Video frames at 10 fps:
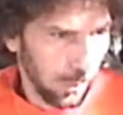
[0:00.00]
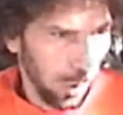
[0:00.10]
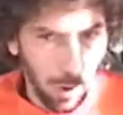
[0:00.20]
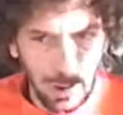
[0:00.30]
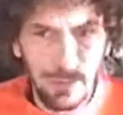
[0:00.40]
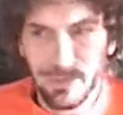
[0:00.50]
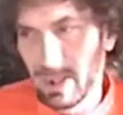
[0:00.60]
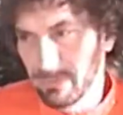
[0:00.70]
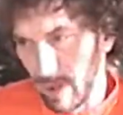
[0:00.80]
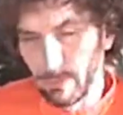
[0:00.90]
Only
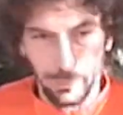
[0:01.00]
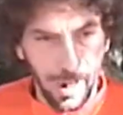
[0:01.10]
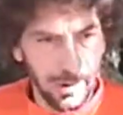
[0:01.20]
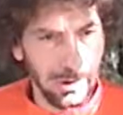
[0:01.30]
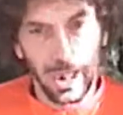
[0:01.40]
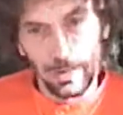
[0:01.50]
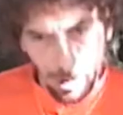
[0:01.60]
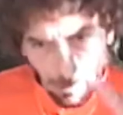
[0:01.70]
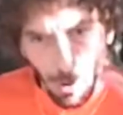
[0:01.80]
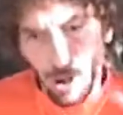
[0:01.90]
fed from breast and
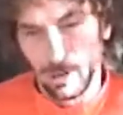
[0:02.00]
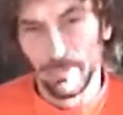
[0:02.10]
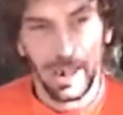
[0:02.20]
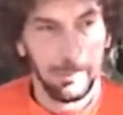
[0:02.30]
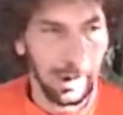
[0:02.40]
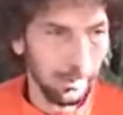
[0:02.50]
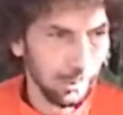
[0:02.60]
a bottle maybe.